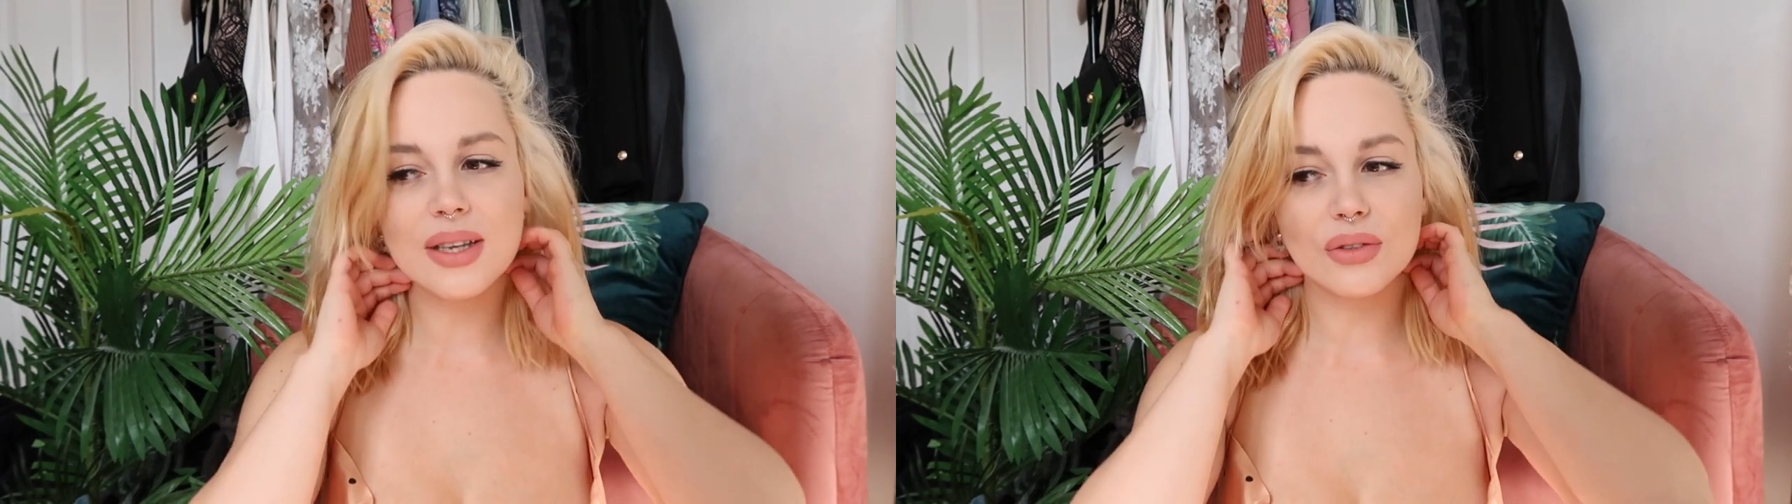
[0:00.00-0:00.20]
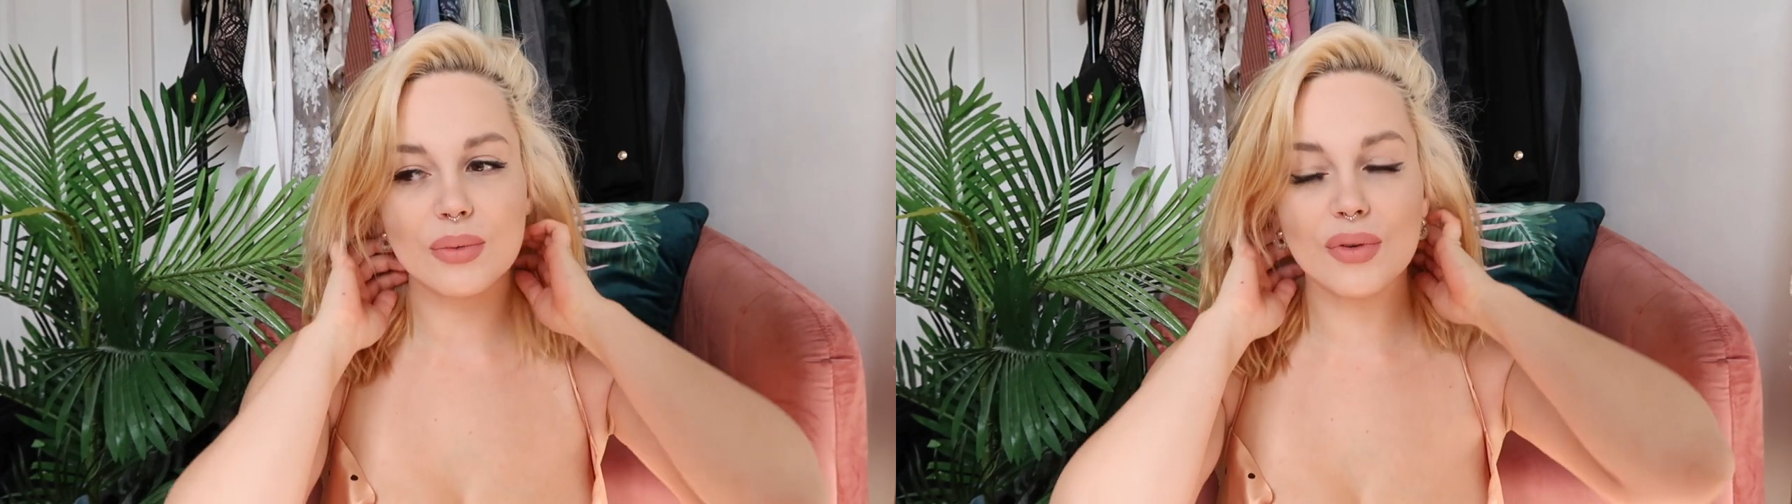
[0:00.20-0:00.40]

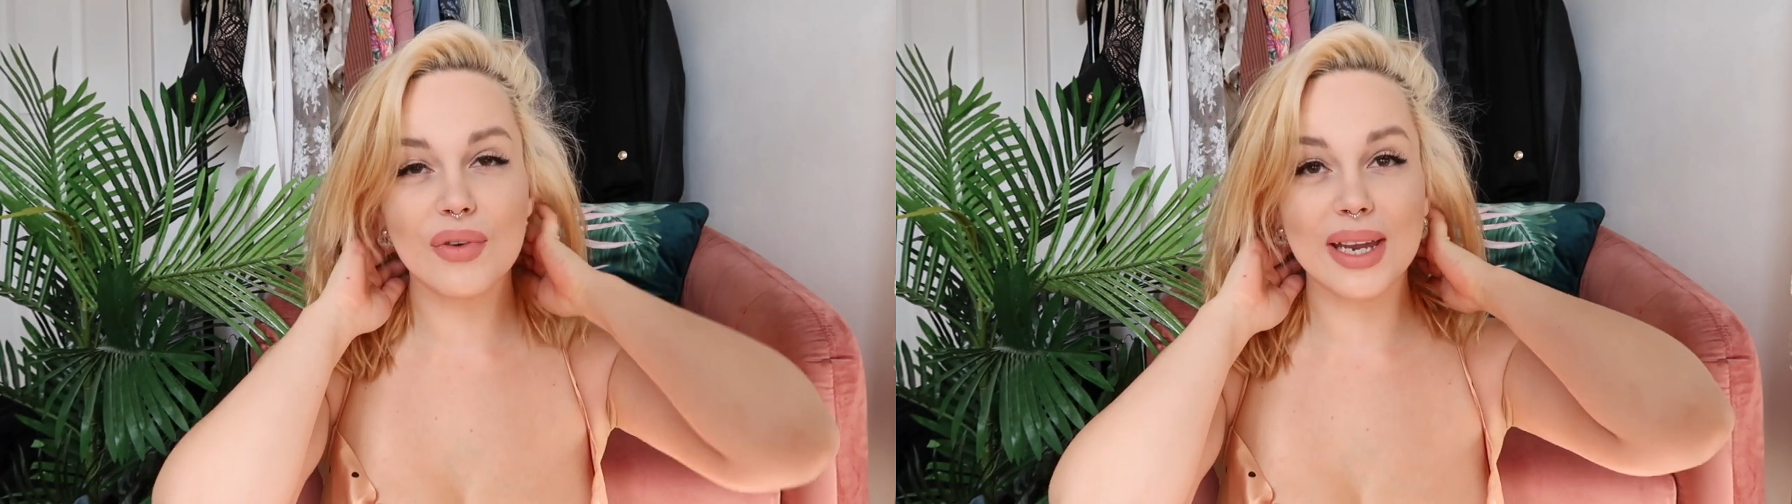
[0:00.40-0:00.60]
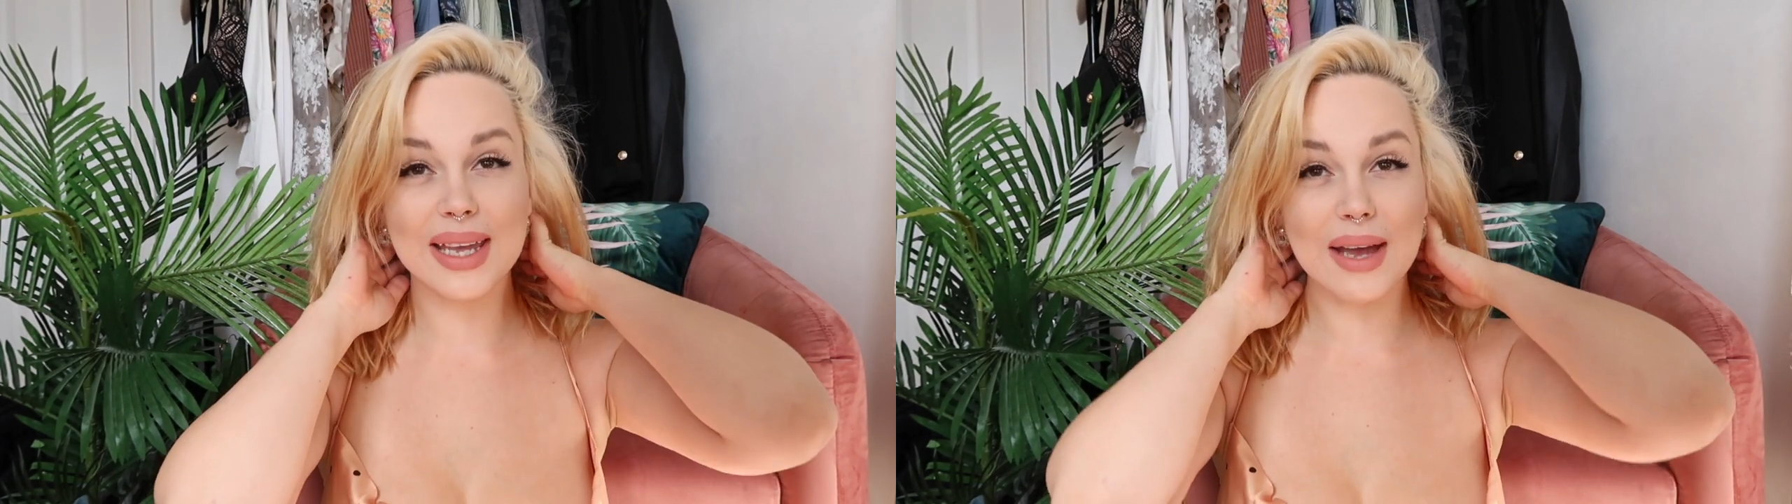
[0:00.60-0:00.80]
You have to be
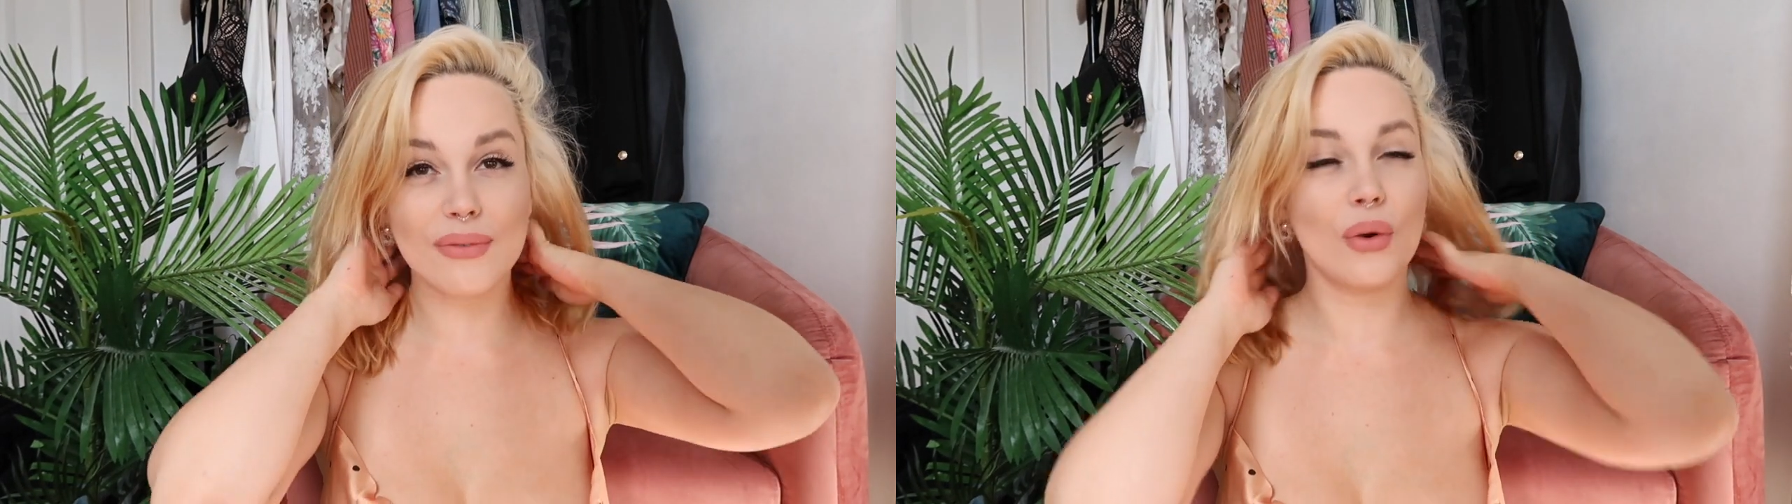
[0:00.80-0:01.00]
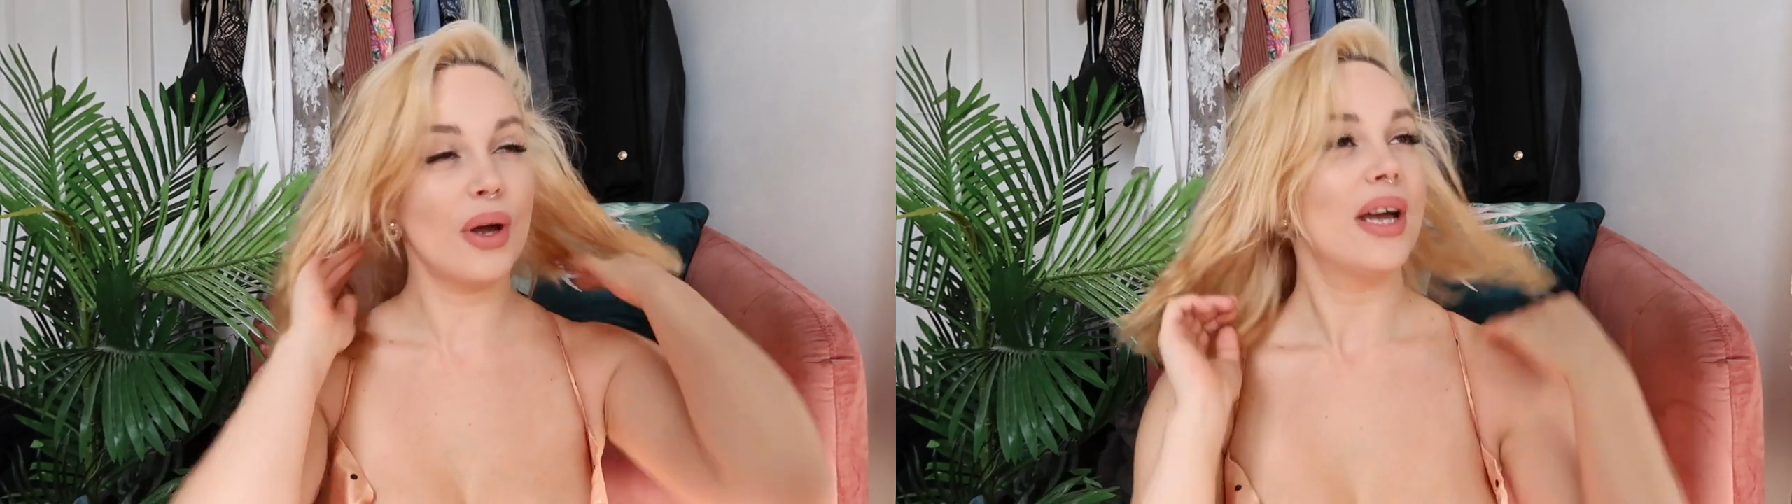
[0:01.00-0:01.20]
really
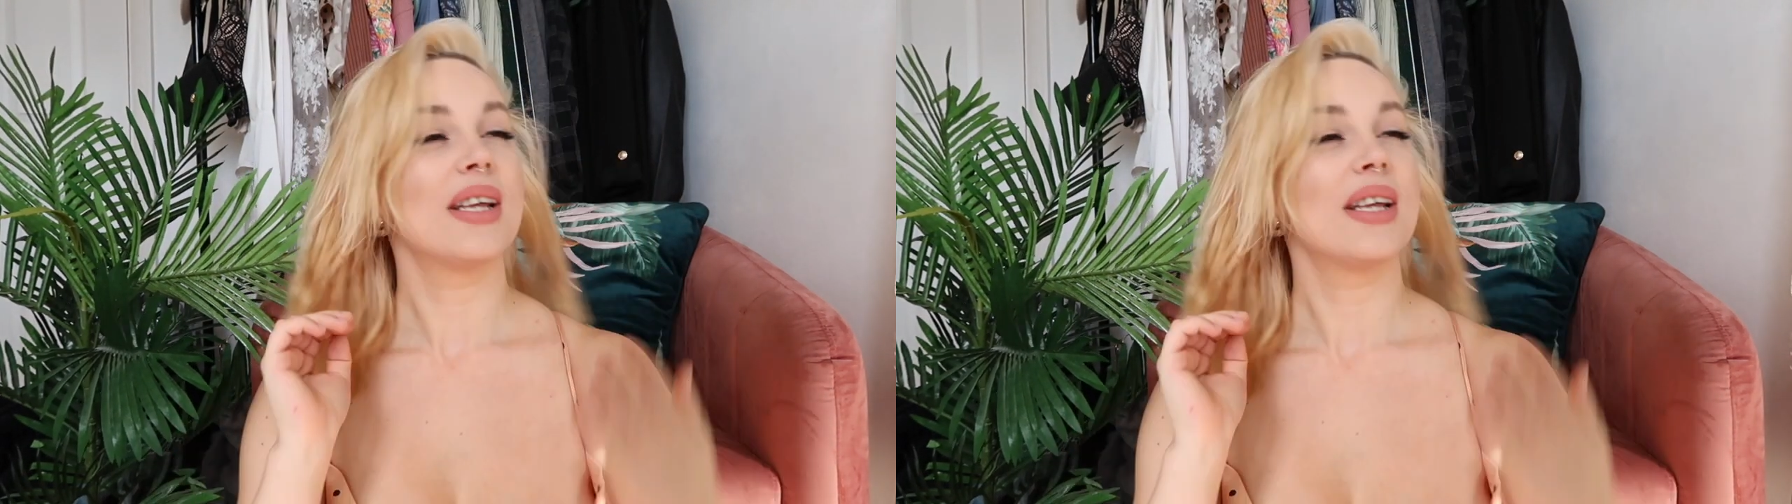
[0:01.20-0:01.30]
careful